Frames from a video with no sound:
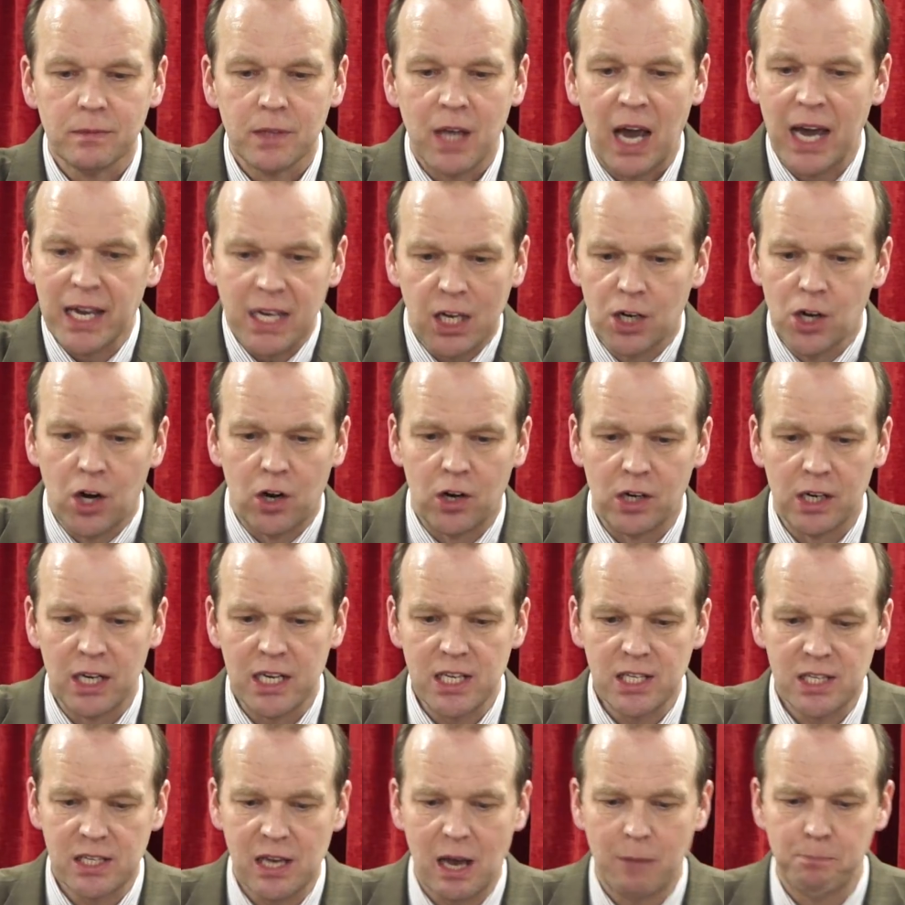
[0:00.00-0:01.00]
I can hardly
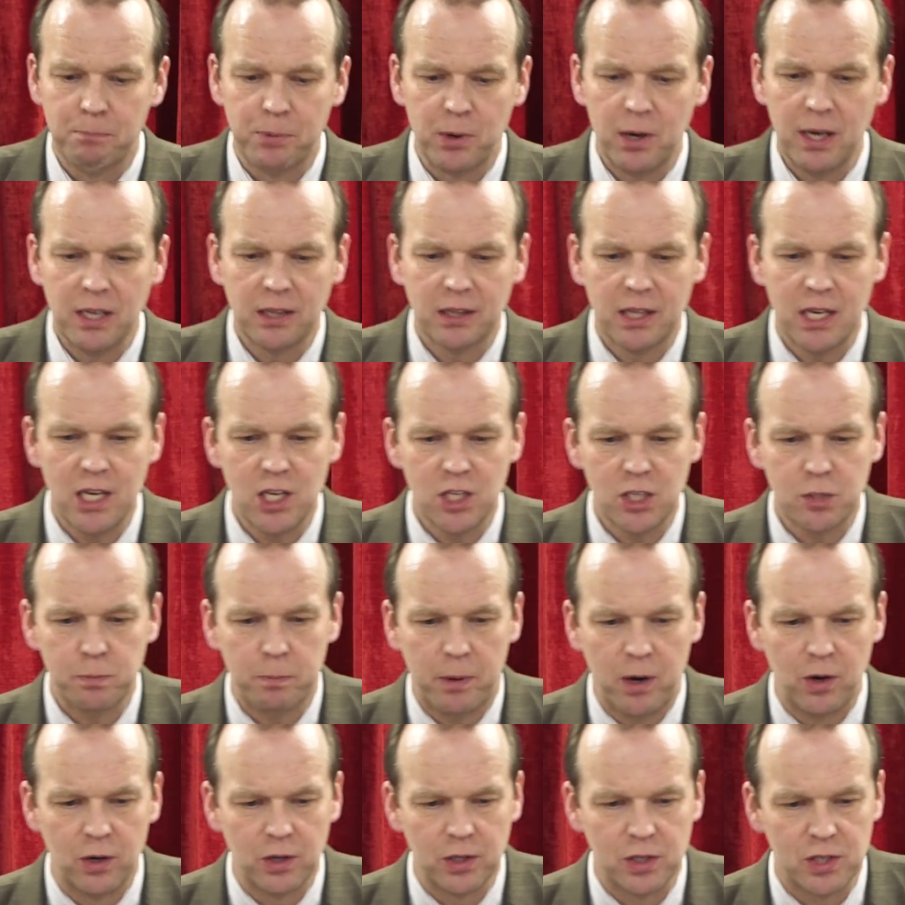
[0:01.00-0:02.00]
separate these
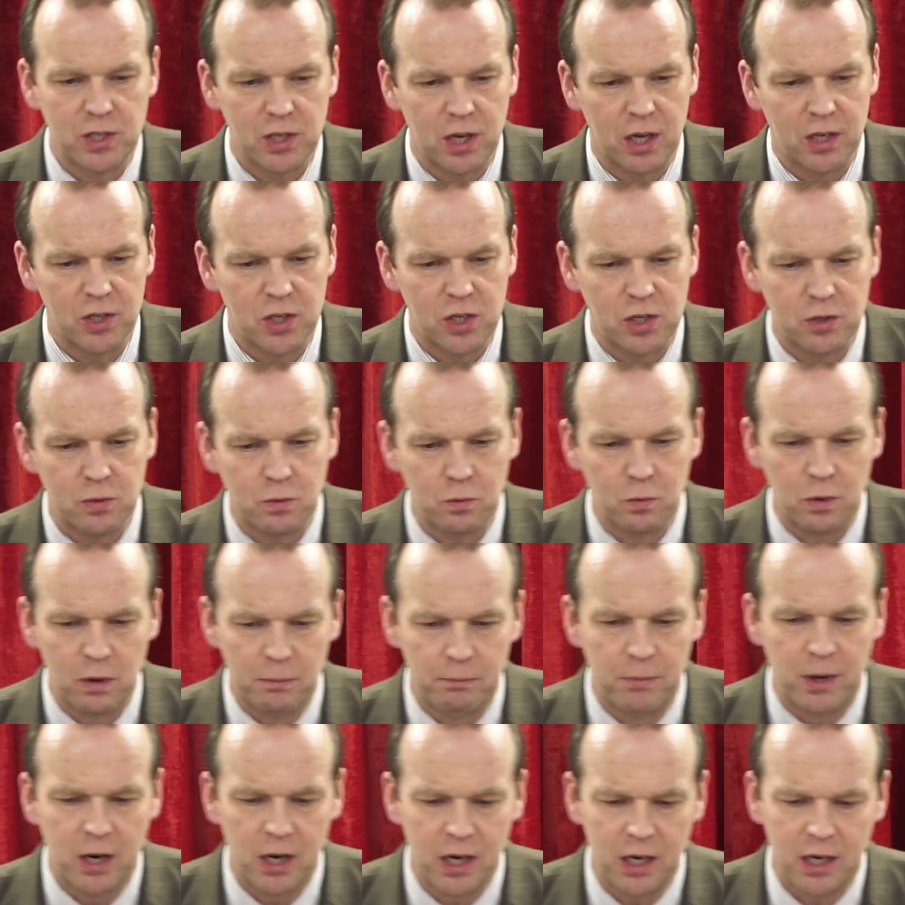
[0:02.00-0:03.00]
points. It's
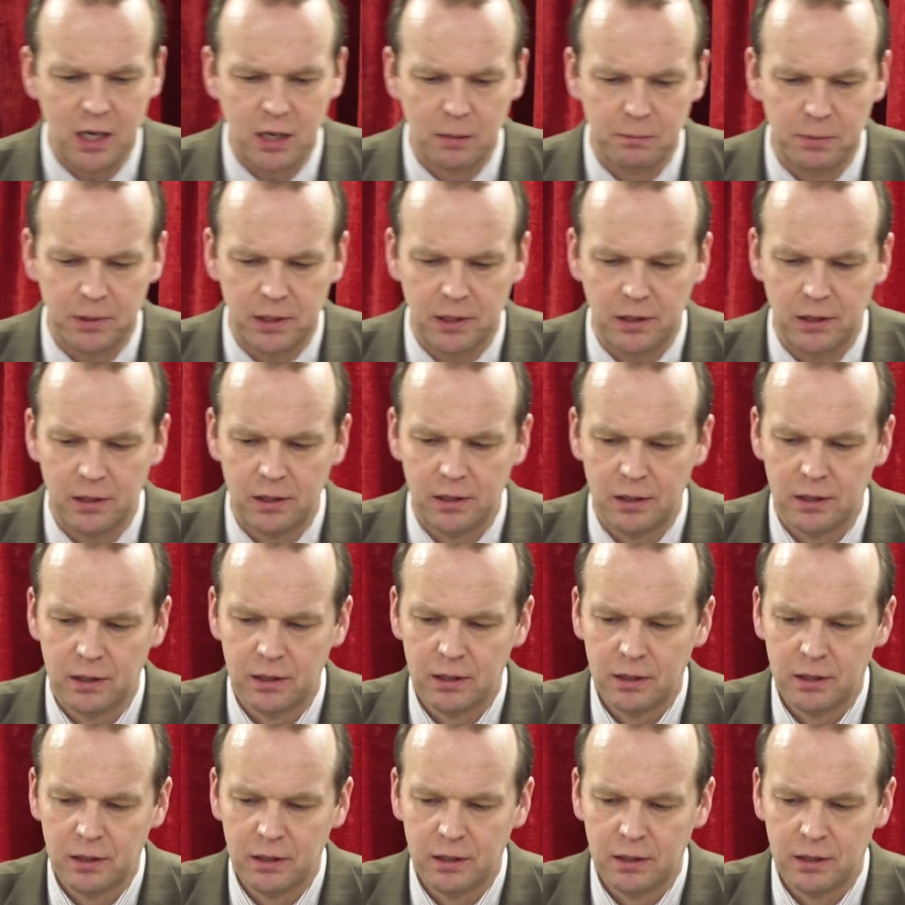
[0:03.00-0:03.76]
remarkable.